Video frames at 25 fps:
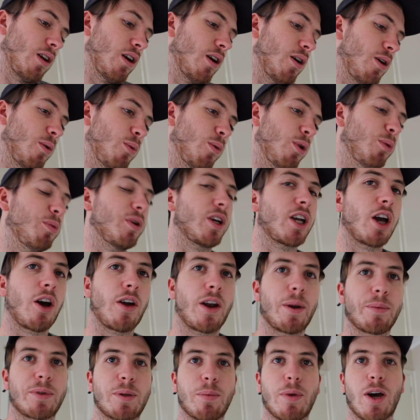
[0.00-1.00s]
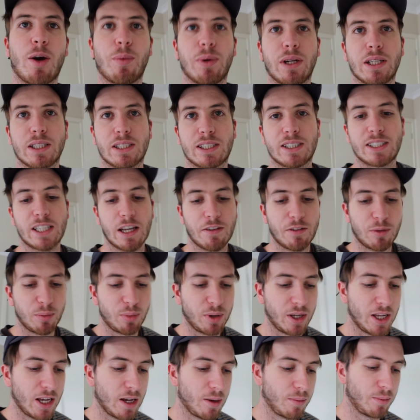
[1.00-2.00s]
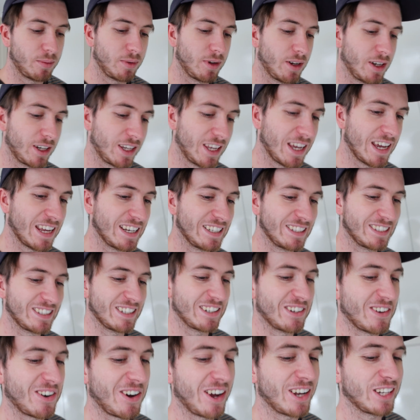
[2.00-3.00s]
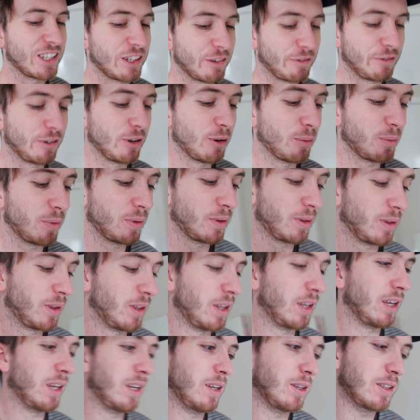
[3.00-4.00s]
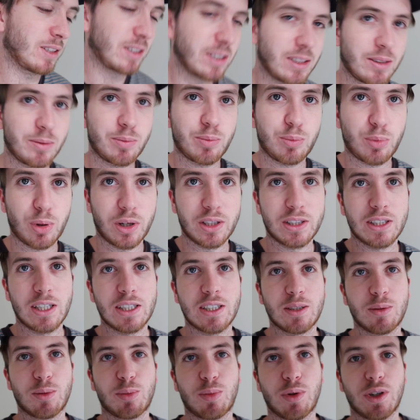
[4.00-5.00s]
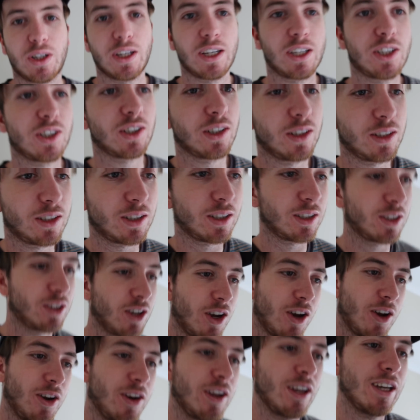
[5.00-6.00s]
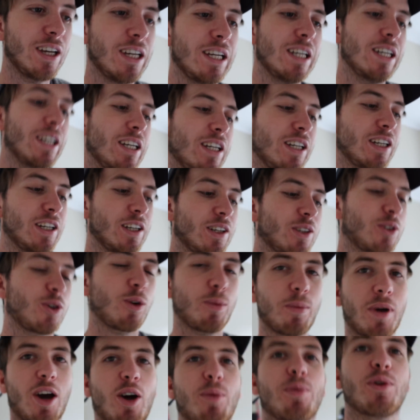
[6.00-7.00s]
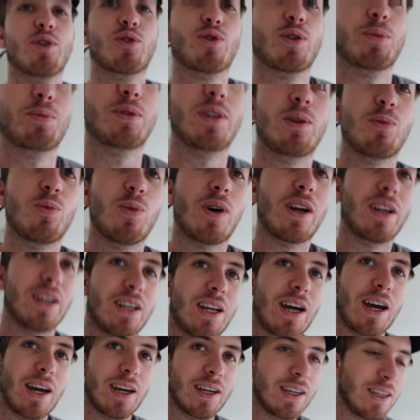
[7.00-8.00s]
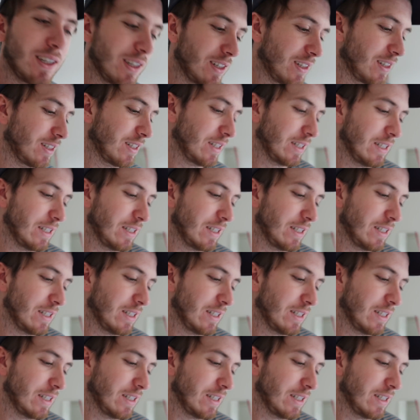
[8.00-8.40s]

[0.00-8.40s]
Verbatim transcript: uh, we'll be going up to Melbourne at seven p m again tonight to film these pre-season predictions. So, two Melbourne trips in one day.